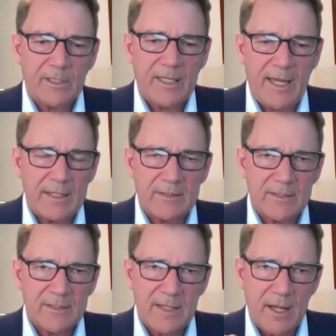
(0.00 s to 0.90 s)
gas
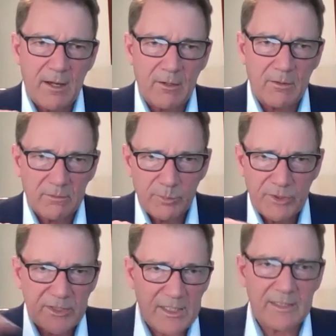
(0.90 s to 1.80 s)
is now
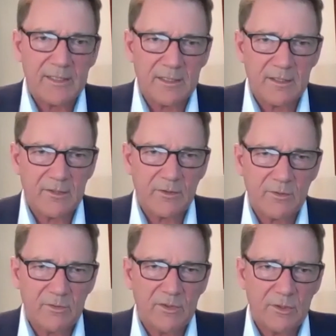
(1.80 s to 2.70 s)
predicted
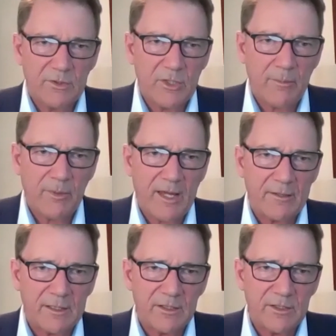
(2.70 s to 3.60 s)
to top
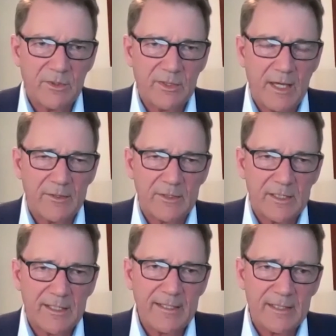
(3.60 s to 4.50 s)
out at
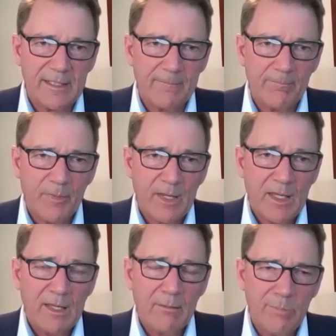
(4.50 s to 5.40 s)
2080.
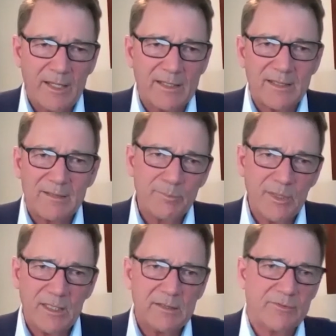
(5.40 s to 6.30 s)
But
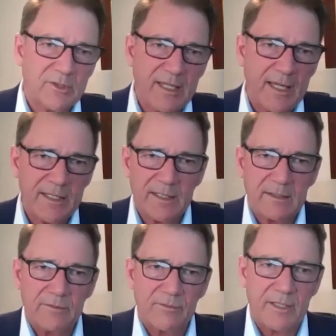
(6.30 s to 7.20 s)
being a volcanic
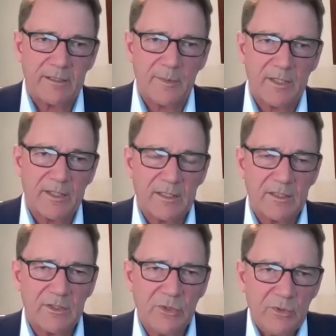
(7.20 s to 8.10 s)
environment, there
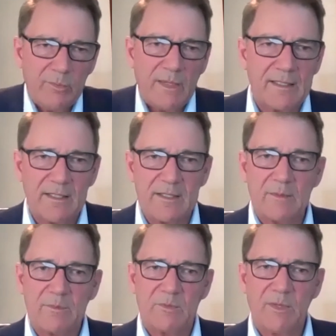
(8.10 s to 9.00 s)
are 2
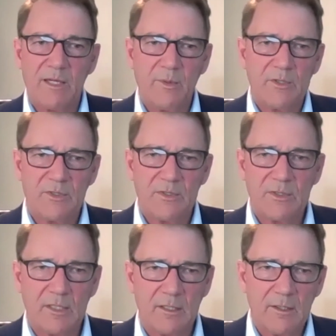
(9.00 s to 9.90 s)
mechanisms by which
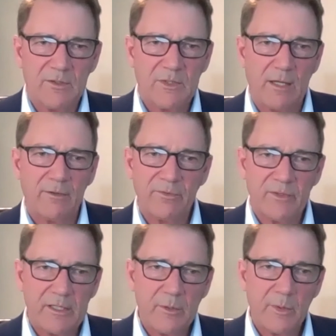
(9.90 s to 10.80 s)
this can go south
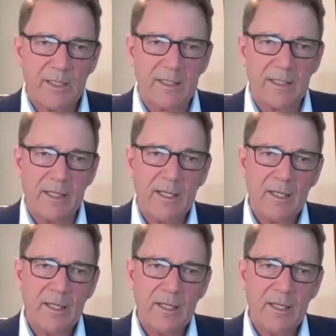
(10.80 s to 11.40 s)
very quickly.